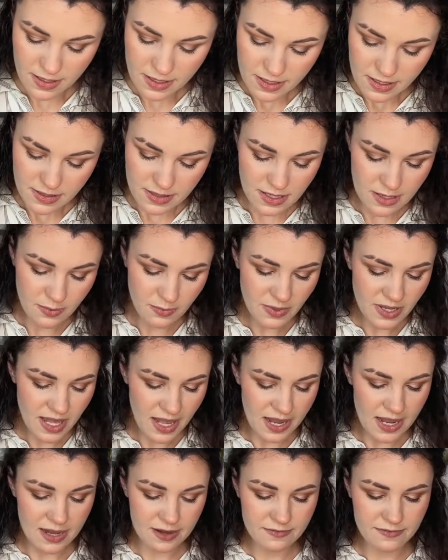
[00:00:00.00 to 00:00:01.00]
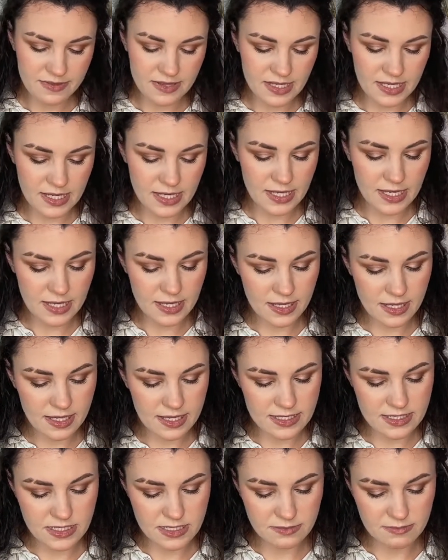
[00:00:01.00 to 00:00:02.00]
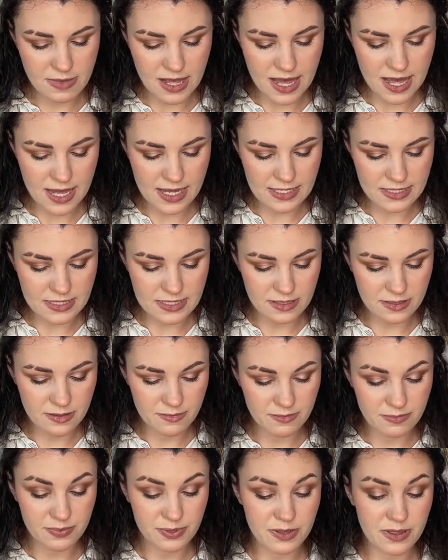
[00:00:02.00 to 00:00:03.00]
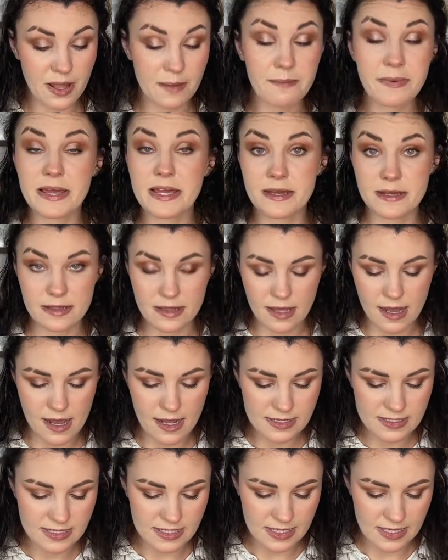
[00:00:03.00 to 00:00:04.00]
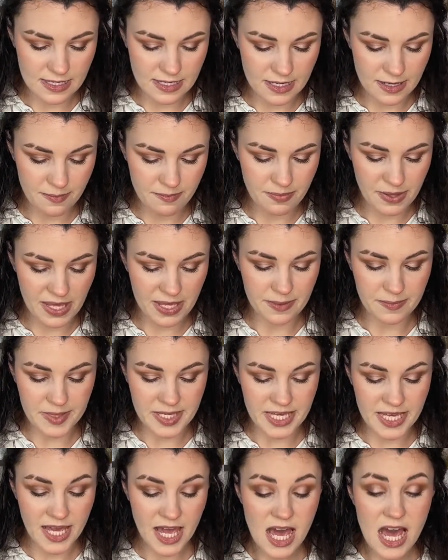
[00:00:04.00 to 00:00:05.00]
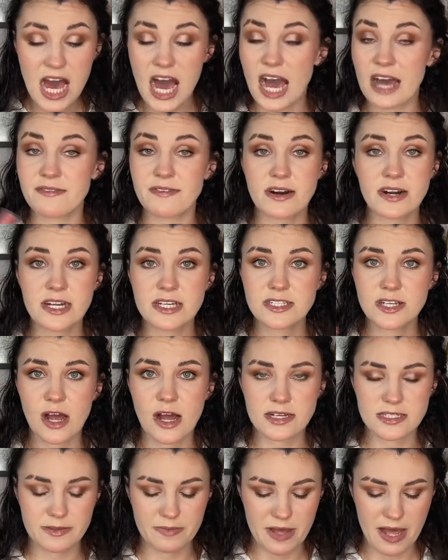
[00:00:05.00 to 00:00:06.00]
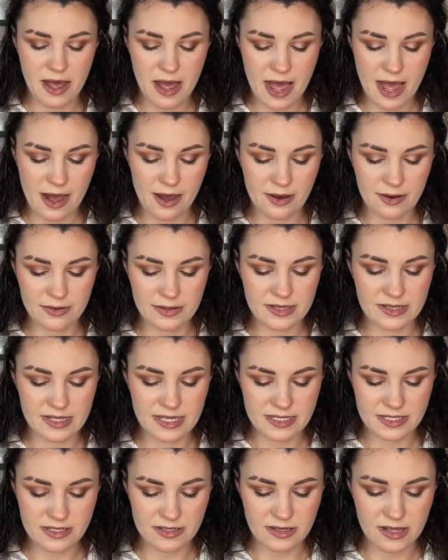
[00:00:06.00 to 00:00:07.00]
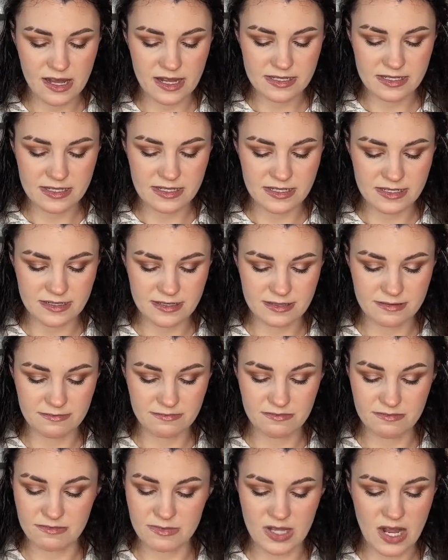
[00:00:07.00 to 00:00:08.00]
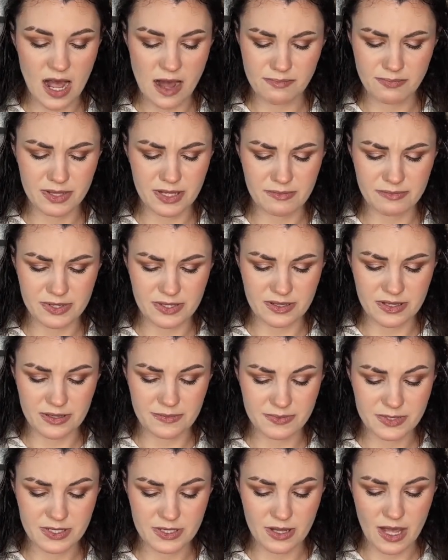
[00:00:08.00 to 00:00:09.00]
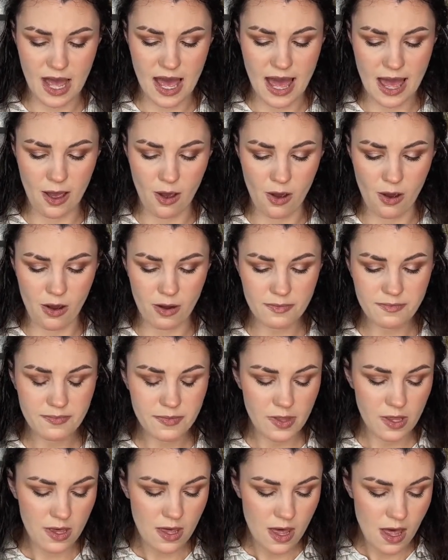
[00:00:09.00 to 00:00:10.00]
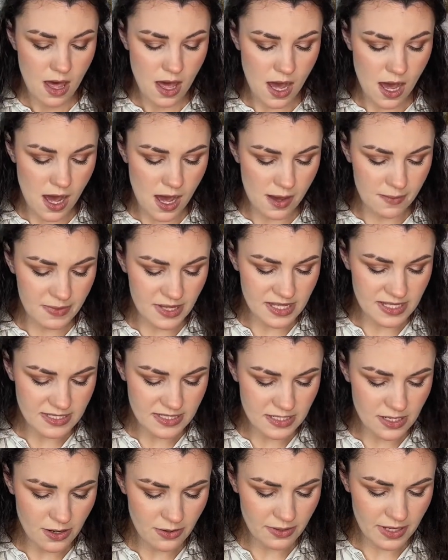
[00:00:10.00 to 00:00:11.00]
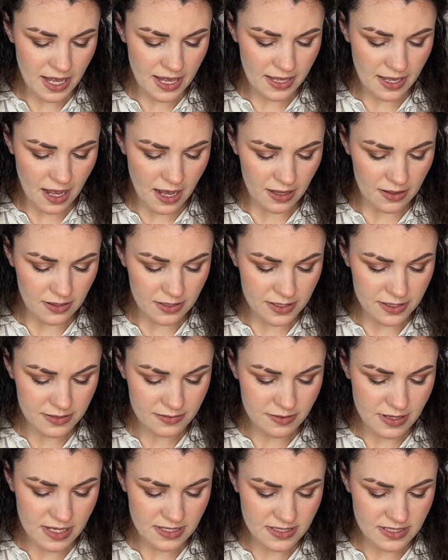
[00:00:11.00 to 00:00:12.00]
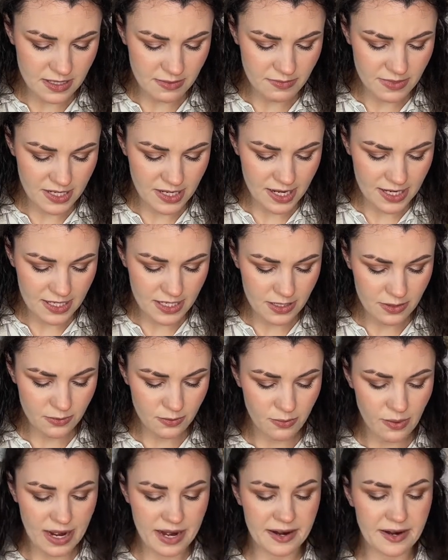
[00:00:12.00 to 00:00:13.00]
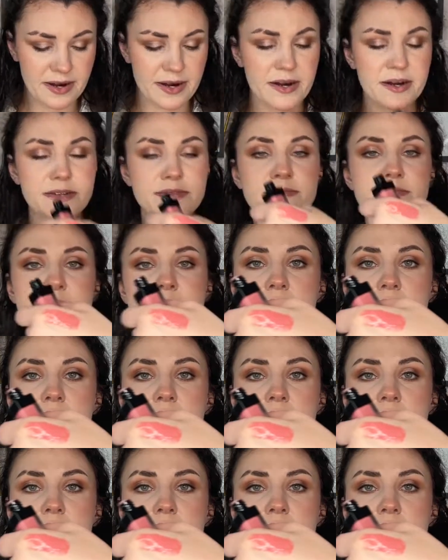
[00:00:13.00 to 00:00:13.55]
Then we have the Kismet Plumping Gloss in Baby. I've already talked about how this gloss does not plump your lips at all. It's an okay color. It's something I can wear.